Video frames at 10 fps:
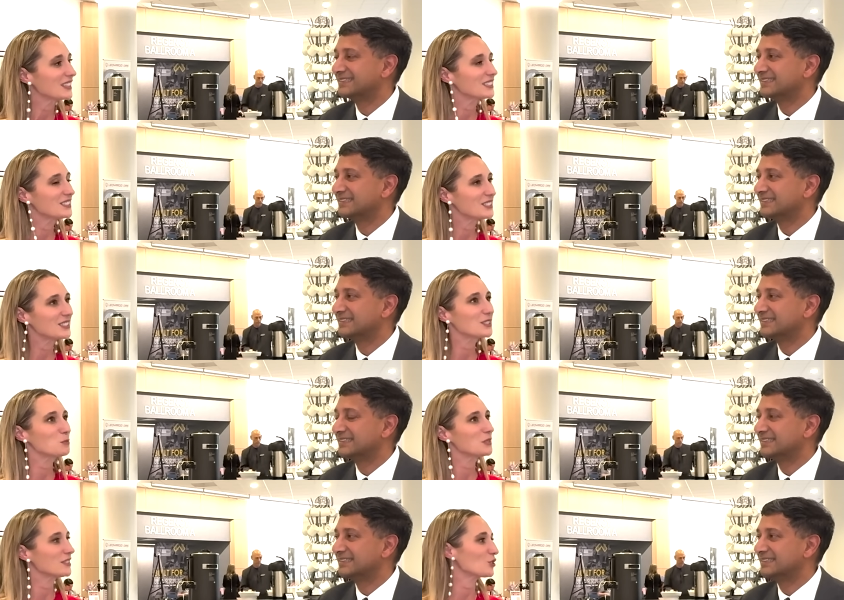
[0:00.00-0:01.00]
Speaker 1: the
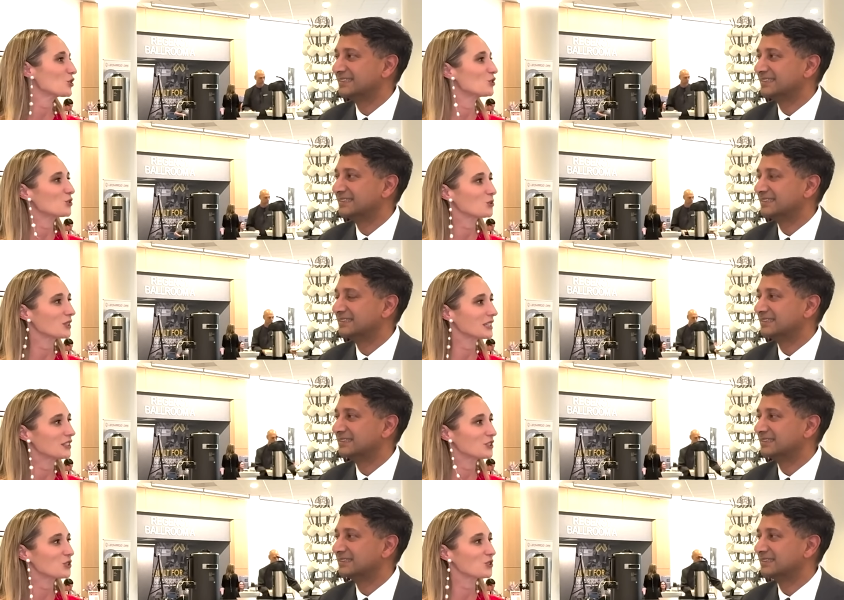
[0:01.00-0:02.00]
disposition toward
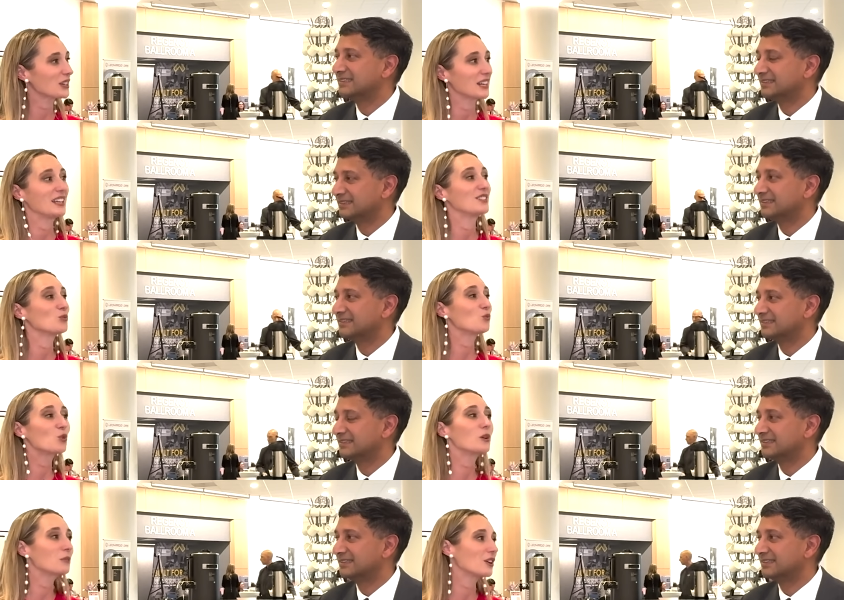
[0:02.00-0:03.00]
industry is
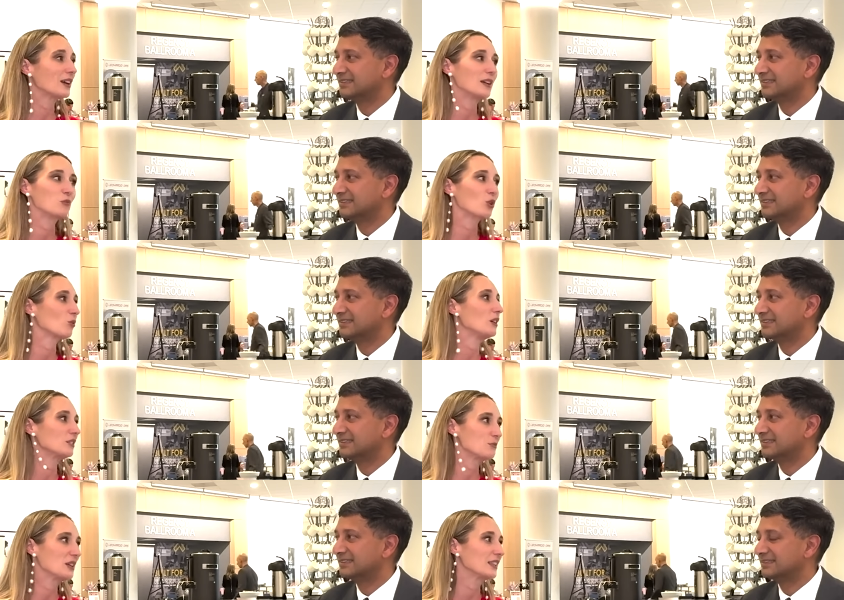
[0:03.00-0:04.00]
warmer and more
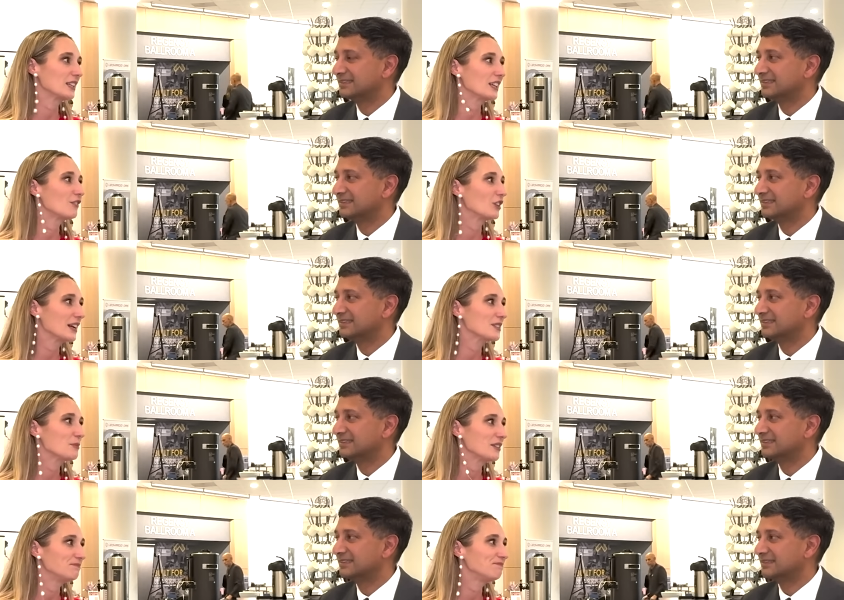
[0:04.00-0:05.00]
welcoming than it ever has
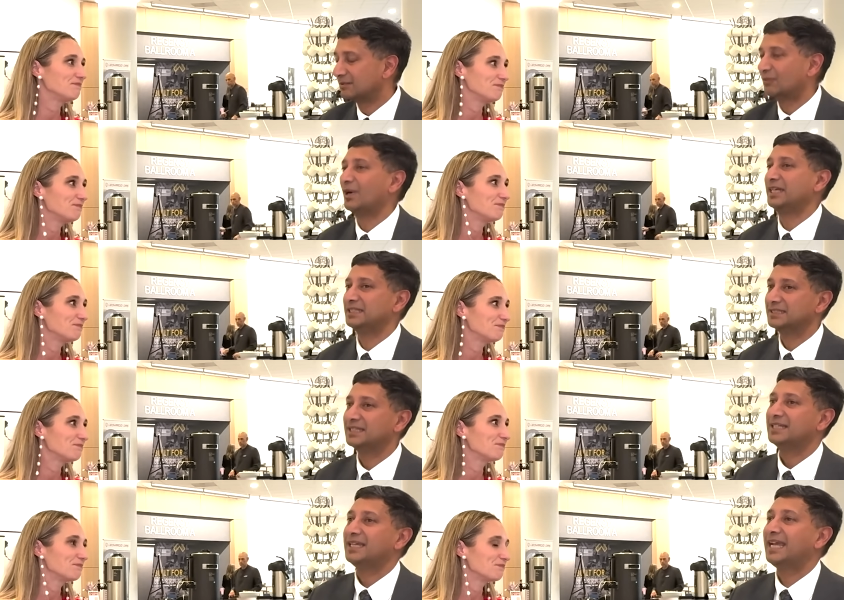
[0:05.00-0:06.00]
been.
Speaker 2: Right.
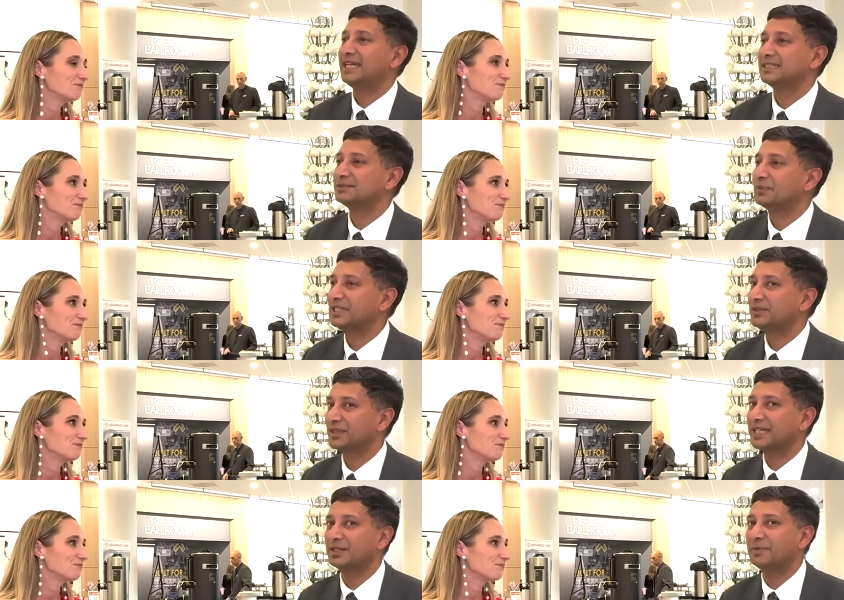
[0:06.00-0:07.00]
And when you
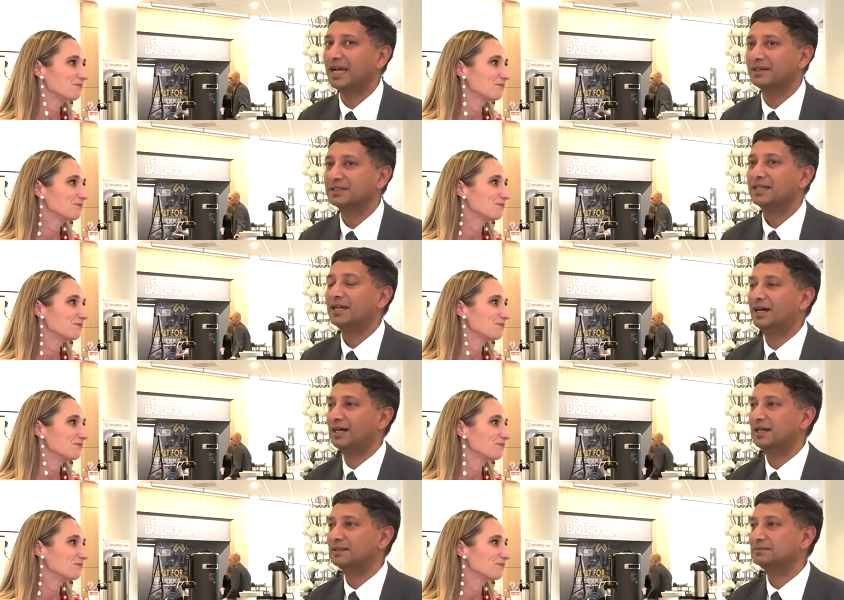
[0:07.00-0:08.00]
think about
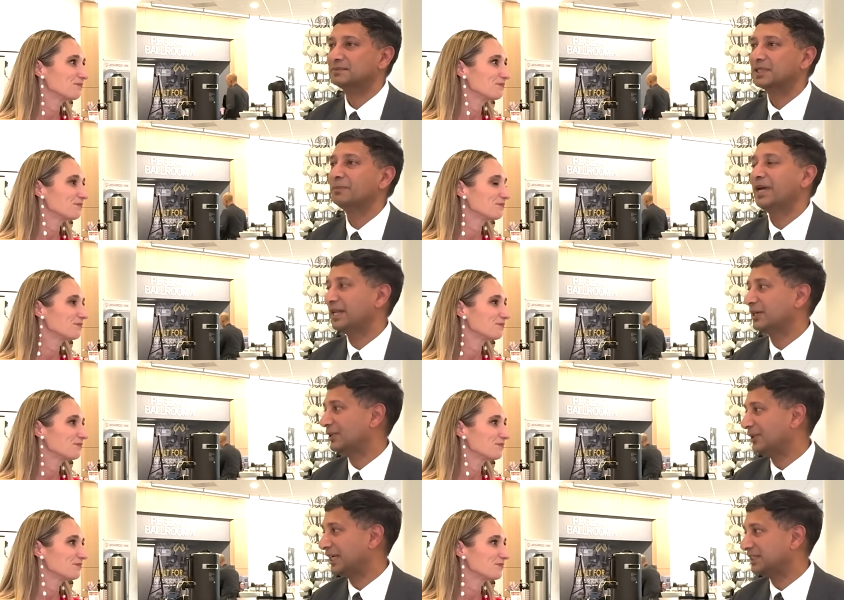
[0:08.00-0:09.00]
uh,
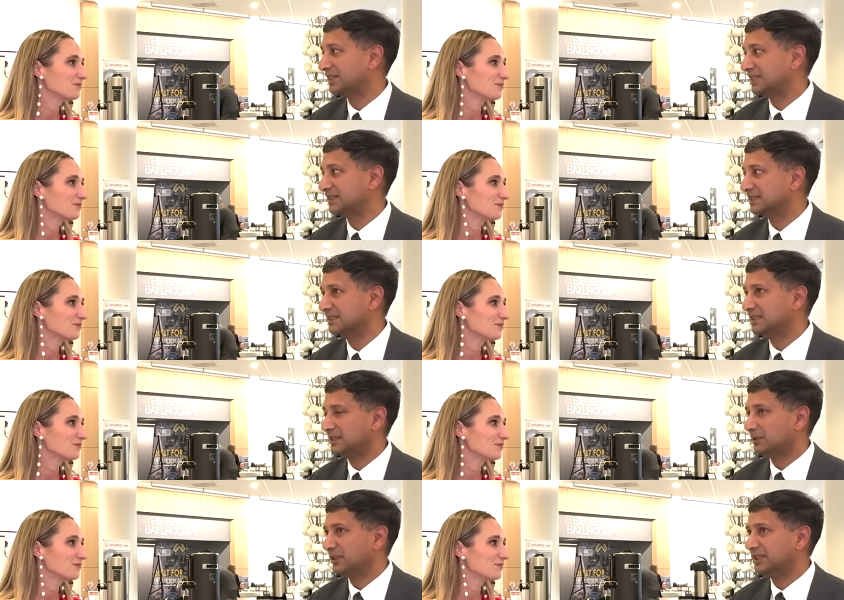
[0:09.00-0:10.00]
competitor nations,
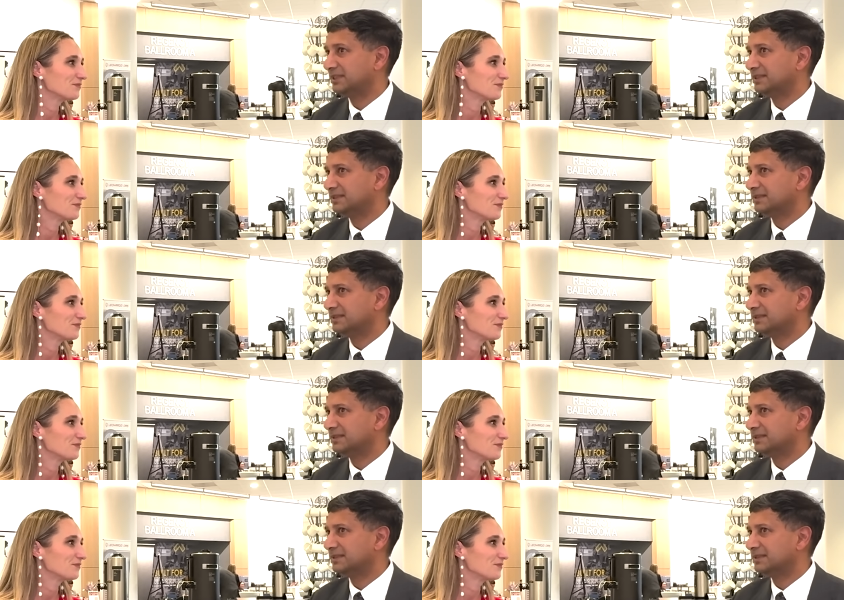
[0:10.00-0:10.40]
which